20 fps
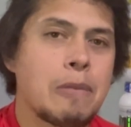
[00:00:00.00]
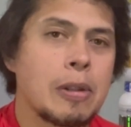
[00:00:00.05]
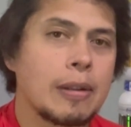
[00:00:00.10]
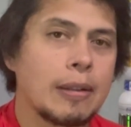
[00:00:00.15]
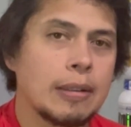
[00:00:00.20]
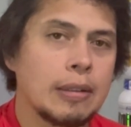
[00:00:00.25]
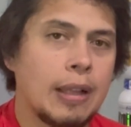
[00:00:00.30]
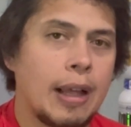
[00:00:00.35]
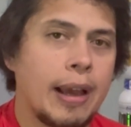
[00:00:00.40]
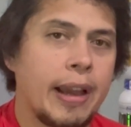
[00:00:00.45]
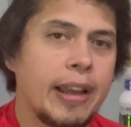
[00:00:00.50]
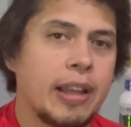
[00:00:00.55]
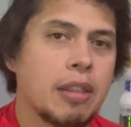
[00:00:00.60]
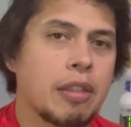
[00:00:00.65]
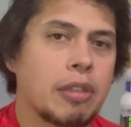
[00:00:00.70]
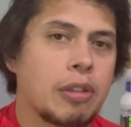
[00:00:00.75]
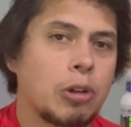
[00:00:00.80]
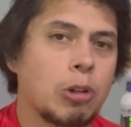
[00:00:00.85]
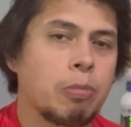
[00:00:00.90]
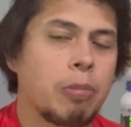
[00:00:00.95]
of the line
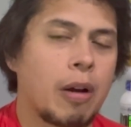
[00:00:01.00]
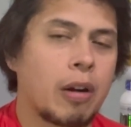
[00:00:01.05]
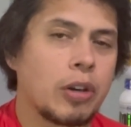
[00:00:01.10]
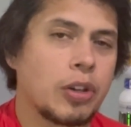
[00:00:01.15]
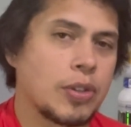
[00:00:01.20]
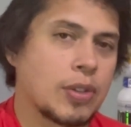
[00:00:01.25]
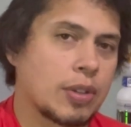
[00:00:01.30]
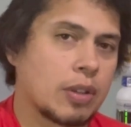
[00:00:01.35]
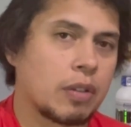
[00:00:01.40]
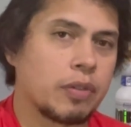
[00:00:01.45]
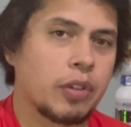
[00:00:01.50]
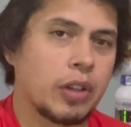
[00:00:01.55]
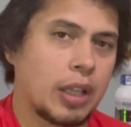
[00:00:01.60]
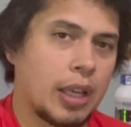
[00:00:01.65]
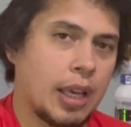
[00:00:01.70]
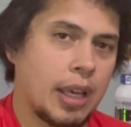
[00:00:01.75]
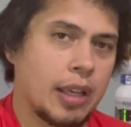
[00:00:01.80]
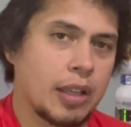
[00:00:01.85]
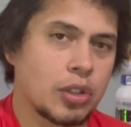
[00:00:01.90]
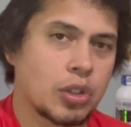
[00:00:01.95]
third-party
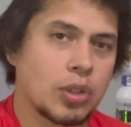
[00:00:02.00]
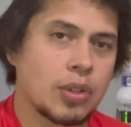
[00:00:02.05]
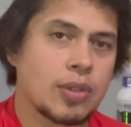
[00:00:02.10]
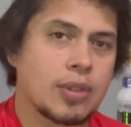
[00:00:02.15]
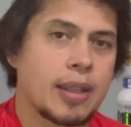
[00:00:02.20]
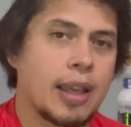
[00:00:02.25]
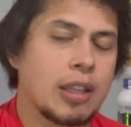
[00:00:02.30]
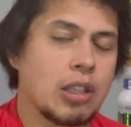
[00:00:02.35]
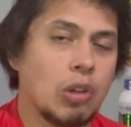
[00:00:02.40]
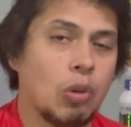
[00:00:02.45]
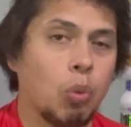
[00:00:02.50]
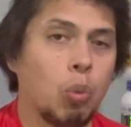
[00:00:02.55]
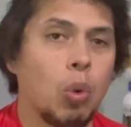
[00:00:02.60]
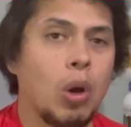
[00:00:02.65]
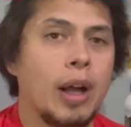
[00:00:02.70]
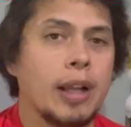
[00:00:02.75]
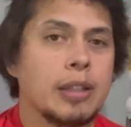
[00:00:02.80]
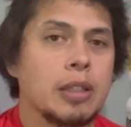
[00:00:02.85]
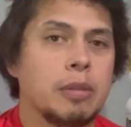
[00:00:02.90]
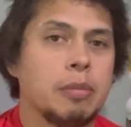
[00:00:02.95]
certifications that you
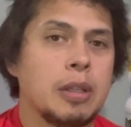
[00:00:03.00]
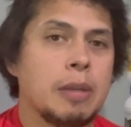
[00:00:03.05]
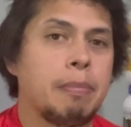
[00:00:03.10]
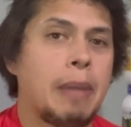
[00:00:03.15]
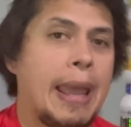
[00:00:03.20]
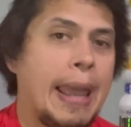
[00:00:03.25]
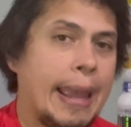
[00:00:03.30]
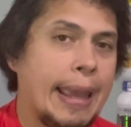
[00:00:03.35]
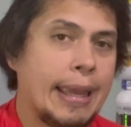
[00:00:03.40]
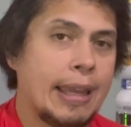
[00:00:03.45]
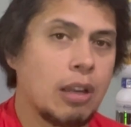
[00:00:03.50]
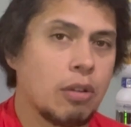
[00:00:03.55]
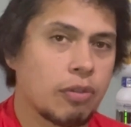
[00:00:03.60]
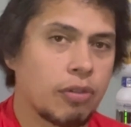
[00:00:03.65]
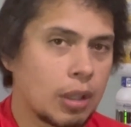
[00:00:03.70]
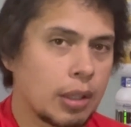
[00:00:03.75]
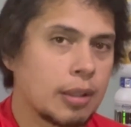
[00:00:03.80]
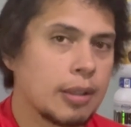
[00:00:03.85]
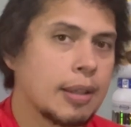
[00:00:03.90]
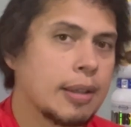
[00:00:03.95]
want to be paying
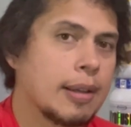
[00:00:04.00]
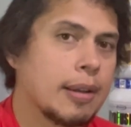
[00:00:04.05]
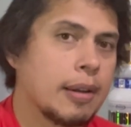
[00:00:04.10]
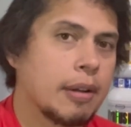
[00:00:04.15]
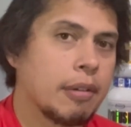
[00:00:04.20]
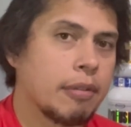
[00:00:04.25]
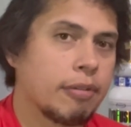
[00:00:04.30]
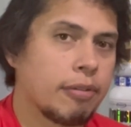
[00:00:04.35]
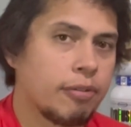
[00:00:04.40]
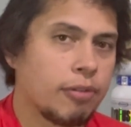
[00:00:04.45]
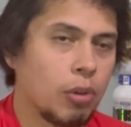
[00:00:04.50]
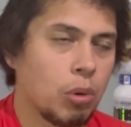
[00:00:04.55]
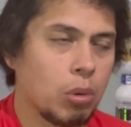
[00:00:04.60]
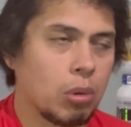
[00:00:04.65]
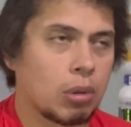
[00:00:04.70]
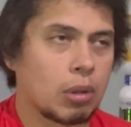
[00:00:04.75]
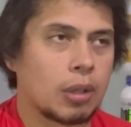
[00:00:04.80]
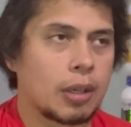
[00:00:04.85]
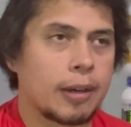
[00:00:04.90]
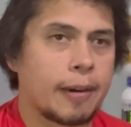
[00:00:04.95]

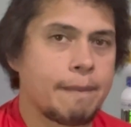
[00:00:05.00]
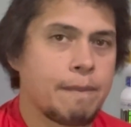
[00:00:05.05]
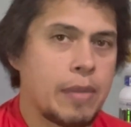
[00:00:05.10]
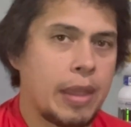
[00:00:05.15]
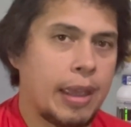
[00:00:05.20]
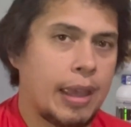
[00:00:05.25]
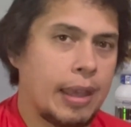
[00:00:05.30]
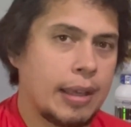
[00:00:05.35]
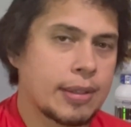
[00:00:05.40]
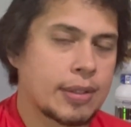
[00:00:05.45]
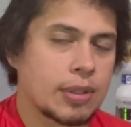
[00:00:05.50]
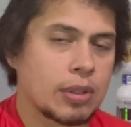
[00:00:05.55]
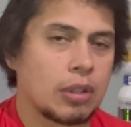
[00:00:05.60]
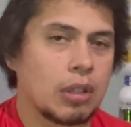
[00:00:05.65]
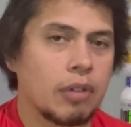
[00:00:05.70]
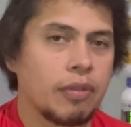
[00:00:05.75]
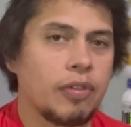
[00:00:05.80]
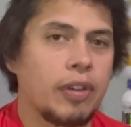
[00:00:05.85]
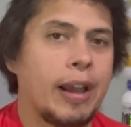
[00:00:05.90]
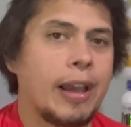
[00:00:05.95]
for a
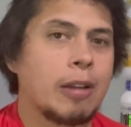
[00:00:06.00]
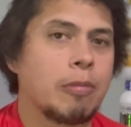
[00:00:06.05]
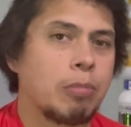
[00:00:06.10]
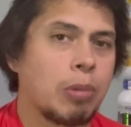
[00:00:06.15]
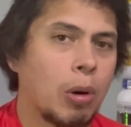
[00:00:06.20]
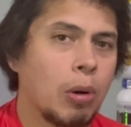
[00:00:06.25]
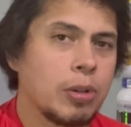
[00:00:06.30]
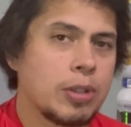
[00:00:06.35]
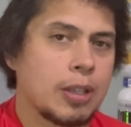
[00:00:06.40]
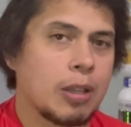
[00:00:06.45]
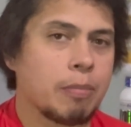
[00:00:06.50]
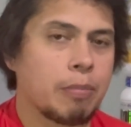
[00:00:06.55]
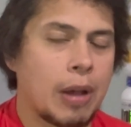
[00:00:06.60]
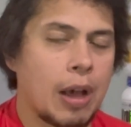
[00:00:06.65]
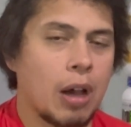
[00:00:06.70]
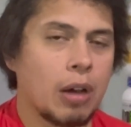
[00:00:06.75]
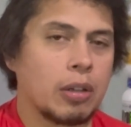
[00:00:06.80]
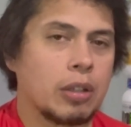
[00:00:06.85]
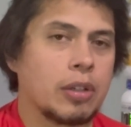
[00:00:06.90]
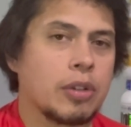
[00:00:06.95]
certified protein
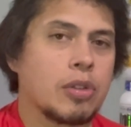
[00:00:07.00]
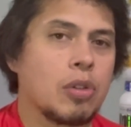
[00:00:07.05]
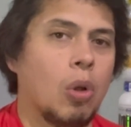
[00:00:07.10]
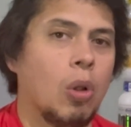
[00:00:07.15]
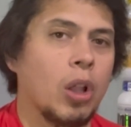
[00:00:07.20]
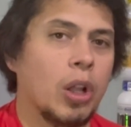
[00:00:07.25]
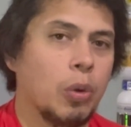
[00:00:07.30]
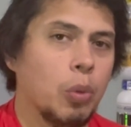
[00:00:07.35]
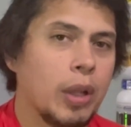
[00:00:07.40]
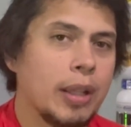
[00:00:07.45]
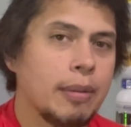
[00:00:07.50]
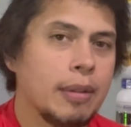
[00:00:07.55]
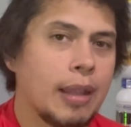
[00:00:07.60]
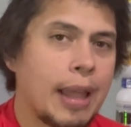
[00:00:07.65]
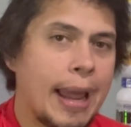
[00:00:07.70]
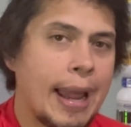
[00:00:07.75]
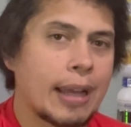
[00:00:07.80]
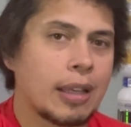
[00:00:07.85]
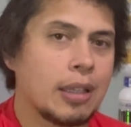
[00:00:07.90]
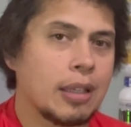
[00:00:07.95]
powder. The only one
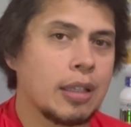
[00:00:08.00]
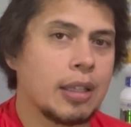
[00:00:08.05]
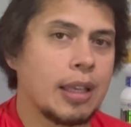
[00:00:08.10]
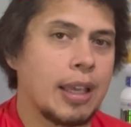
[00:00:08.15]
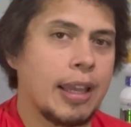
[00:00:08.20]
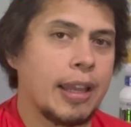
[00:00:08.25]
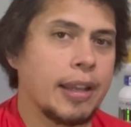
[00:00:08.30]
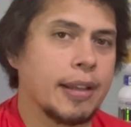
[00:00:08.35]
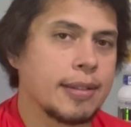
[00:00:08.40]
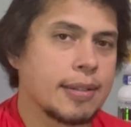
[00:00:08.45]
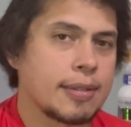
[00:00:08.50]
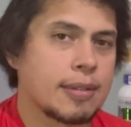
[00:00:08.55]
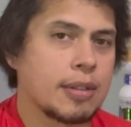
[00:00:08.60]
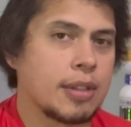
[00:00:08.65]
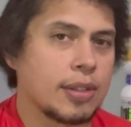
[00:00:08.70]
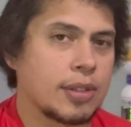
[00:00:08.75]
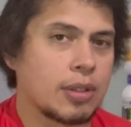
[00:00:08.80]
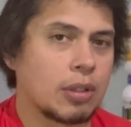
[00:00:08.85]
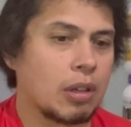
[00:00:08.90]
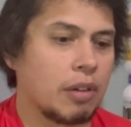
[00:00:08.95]
lacking is the
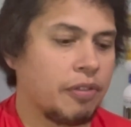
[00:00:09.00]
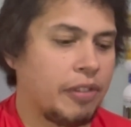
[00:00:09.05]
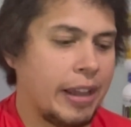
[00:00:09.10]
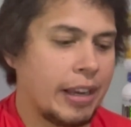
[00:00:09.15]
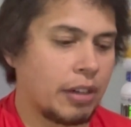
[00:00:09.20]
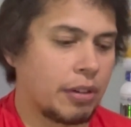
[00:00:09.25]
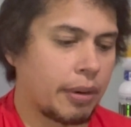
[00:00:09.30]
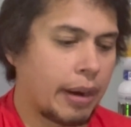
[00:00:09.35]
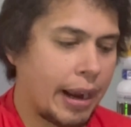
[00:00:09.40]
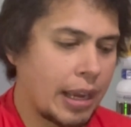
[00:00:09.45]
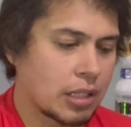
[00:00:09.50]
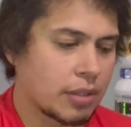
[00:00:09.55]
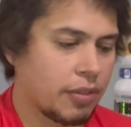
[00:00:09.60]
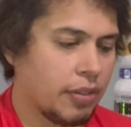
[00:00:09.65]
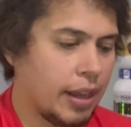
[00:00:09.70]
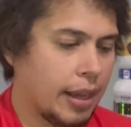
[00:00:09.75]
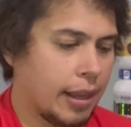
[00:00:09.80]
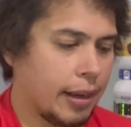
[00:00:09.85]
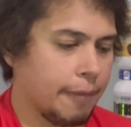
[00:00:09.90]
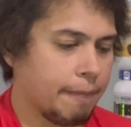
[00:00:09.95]
certified
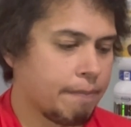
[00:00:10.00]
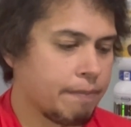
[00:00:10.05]
grass-fed.